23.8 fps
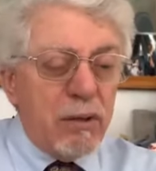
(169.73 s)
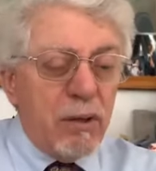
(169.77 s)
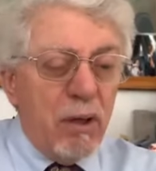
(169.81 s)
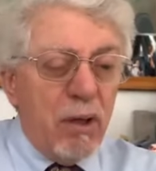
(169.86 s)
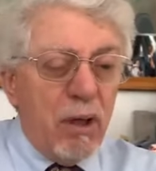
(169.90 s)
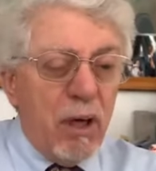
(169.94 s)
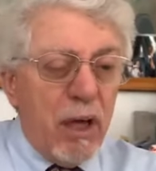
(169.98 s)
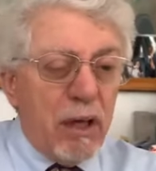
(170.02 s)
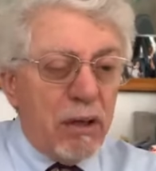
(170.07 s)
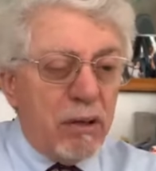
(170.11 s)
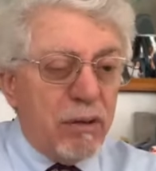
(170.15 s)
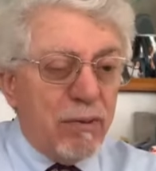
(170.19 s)

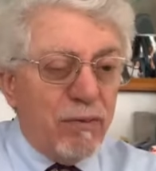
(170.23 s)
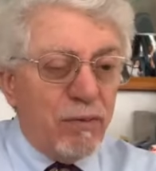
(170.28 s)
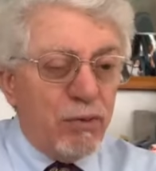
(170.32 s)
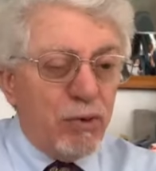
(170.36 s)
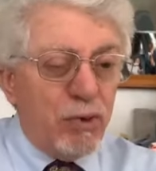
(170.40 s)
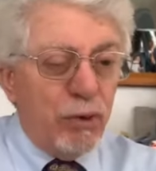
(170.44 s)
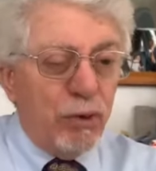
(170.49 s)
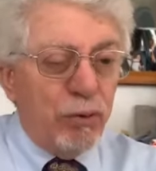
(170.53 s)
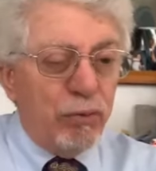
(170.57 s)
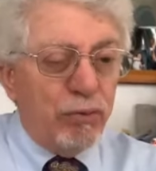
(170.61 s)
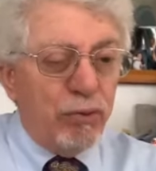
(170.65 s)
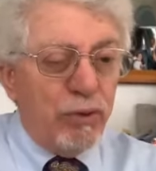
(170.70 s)
lots of
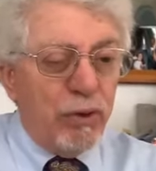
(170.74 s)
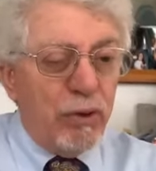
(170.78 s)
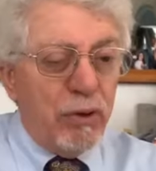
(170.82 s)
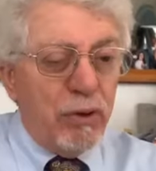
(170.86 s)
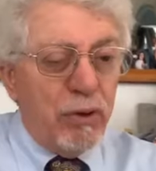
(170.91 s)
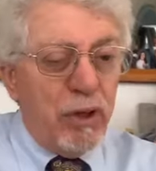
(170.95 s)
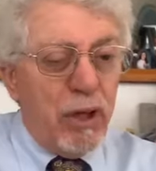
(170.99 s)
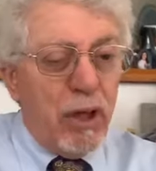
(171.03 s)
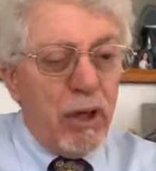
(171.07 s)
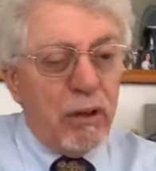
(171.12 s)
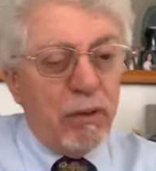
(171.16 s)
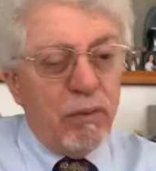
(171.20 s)
children,
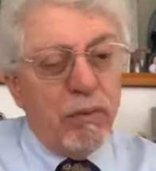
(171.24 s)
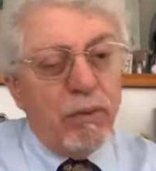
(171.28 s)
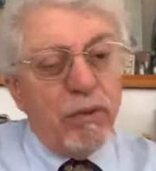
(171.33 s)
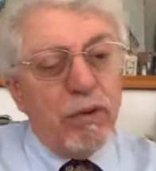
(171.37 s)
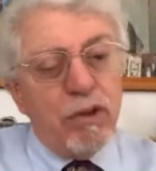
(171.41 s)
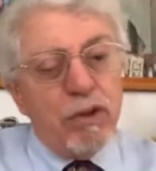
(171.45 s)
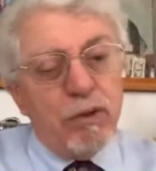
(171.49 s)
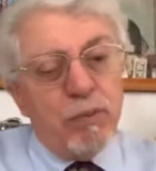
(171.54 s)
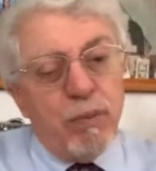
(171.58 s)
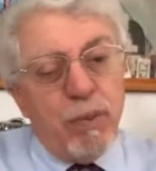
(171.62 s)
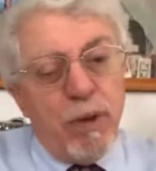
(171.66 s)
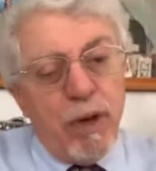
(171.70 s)
the other one
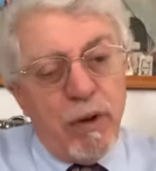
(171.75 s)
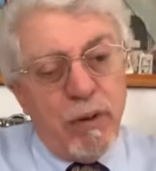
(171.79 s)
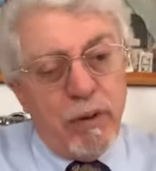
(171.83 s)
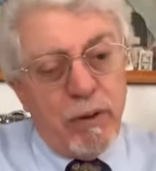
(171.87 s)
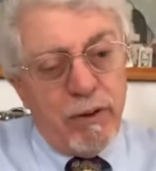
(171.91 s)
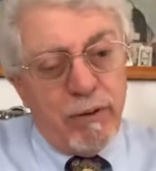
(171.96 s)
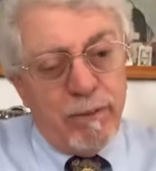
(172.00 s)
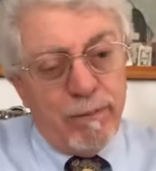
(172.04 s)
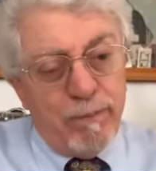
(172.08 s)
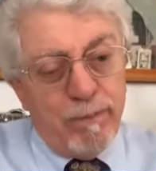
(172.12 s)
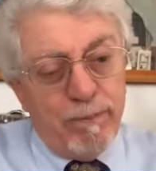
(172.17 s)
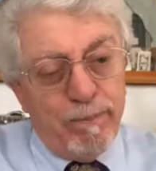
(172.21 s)
is
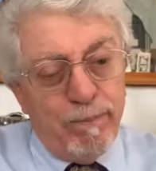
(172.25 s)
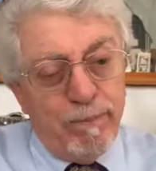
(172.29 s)
barren.